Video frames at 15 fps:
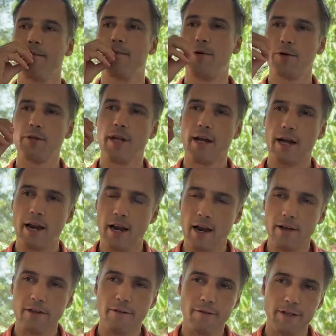put a
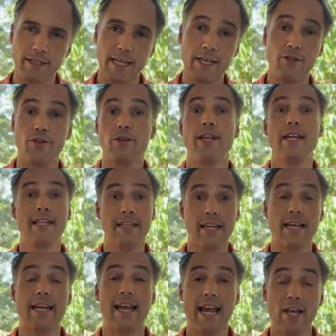lot of attention in the
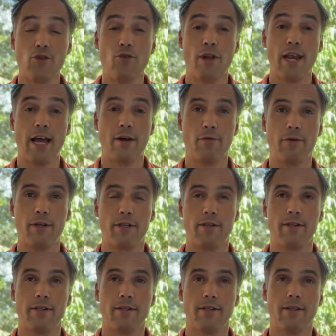Quechua
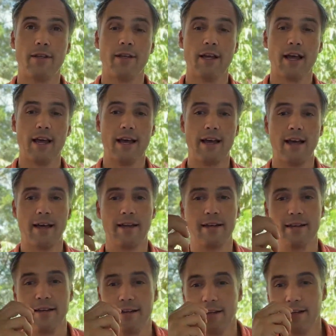language.
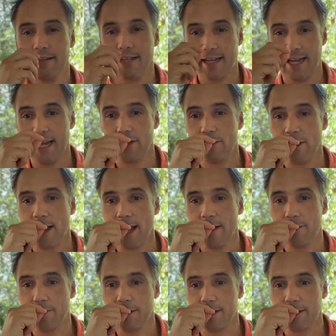And the Quechua
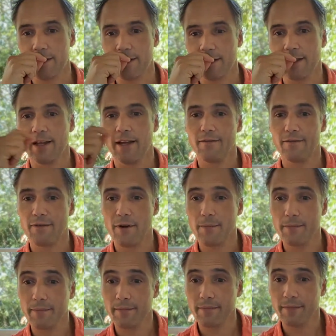language
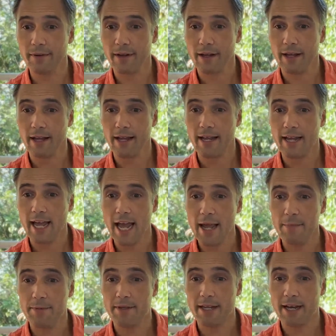from
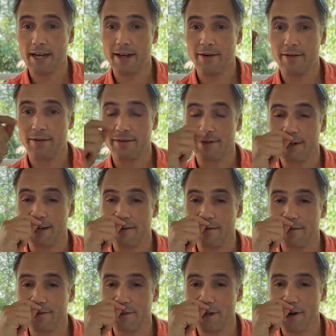Cape Town,
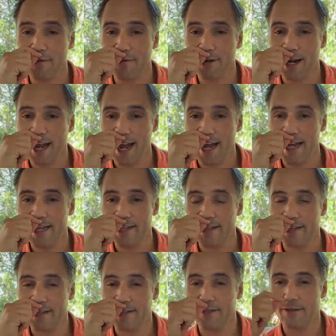so
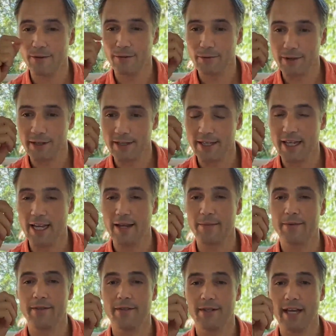nice to
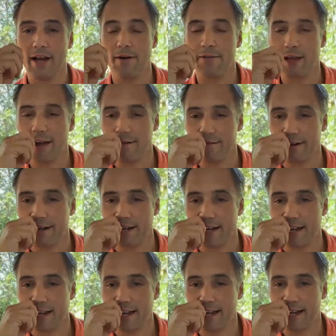receive South Africa
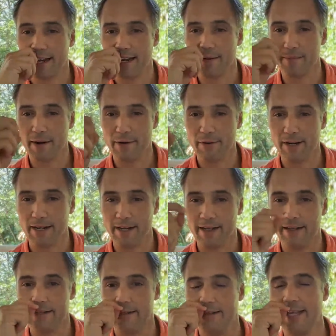here, Marie.
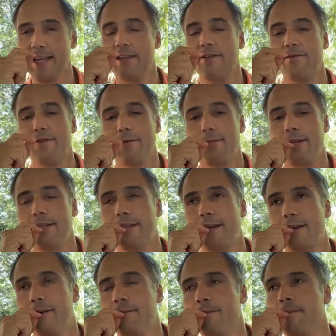Thank you for being
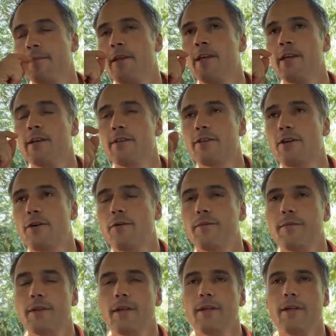there. So
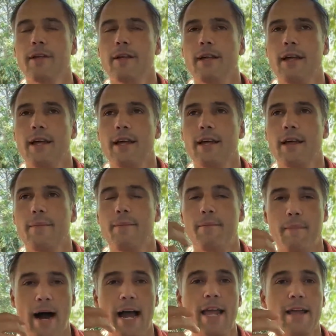
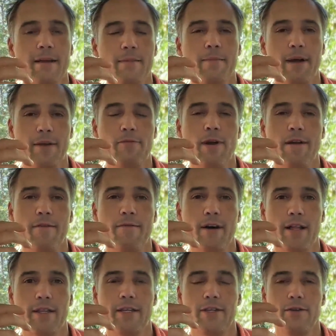my
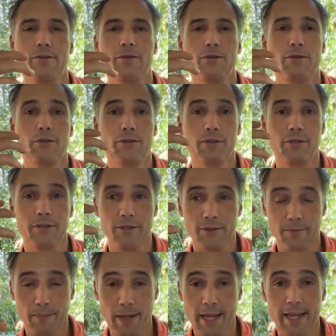grandfather used to
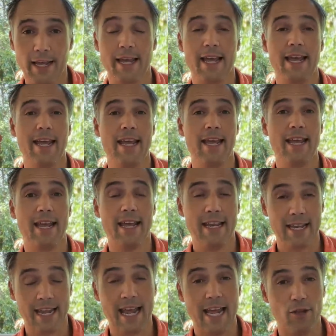speak
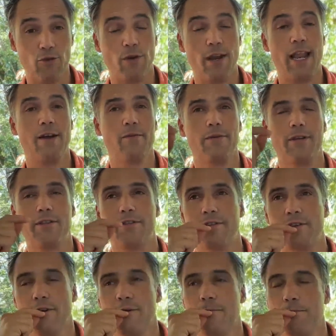in Quechua language.
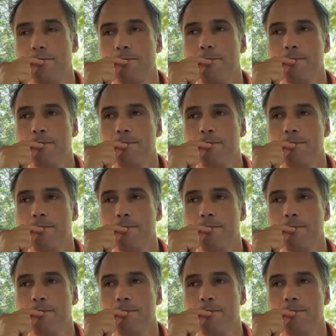So